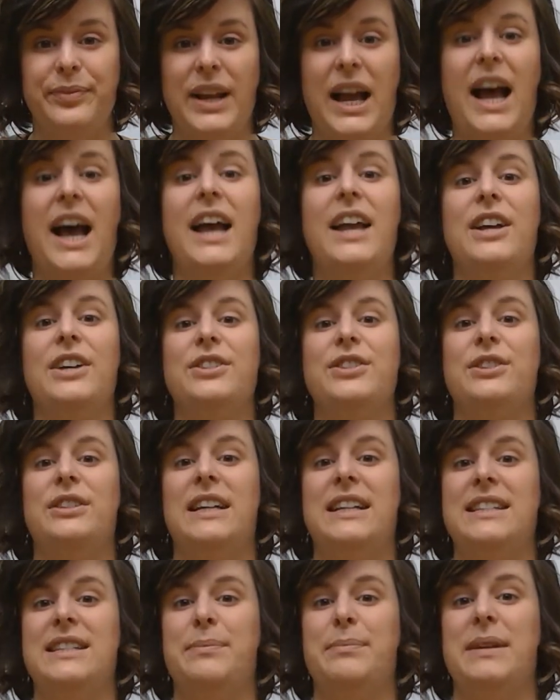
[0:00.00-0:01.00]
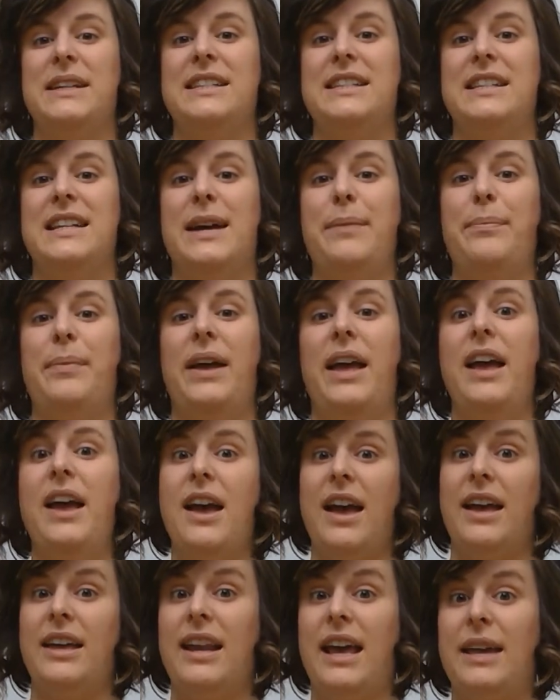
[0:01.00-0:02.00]
I also like to mix it up
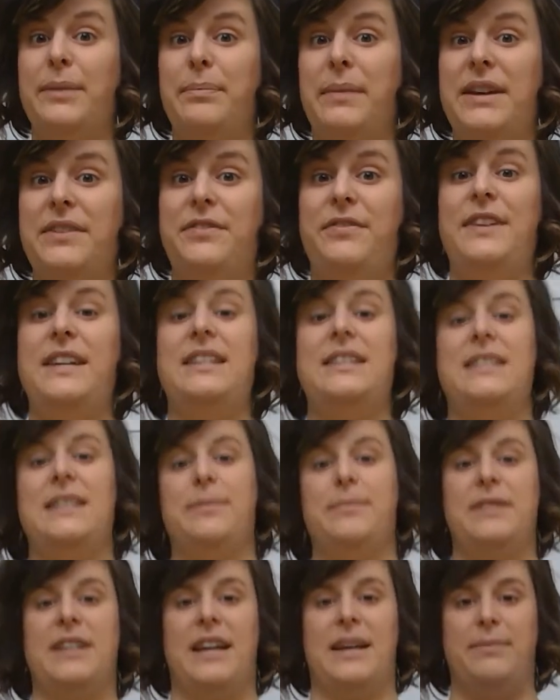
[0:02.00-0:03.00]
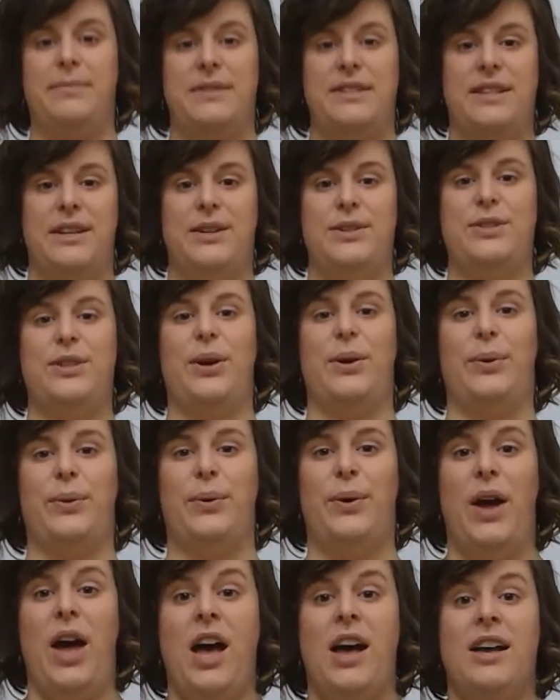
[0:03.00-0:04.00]
and add my feet sometimes. So,
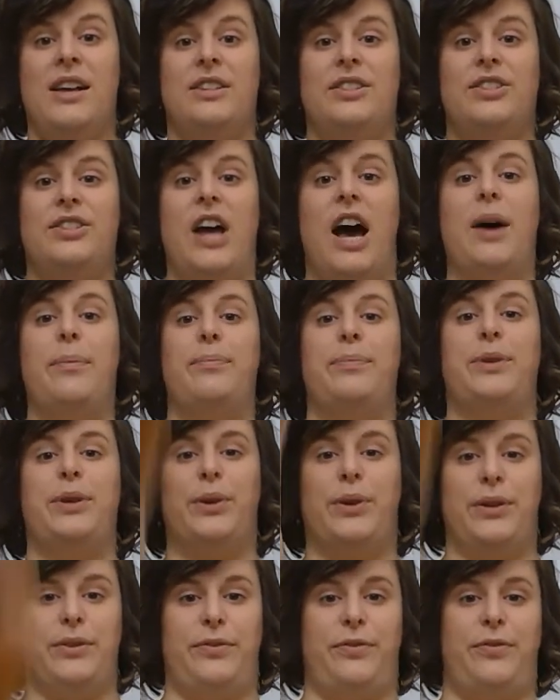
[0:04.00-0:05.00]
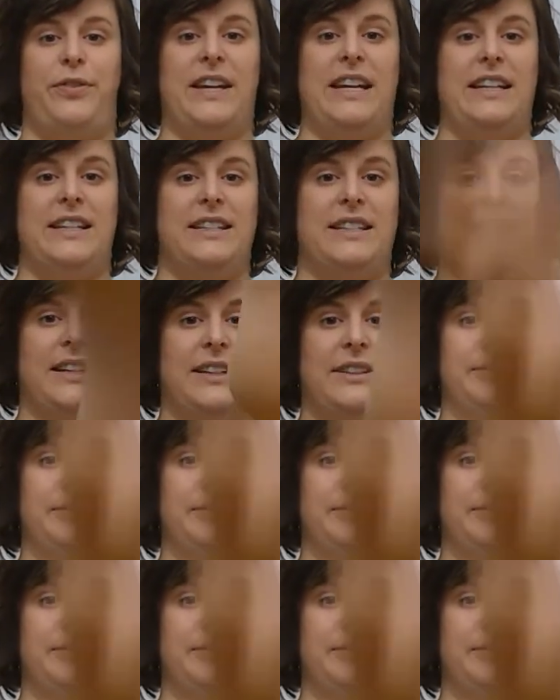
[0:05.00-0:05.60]
stomp your feet.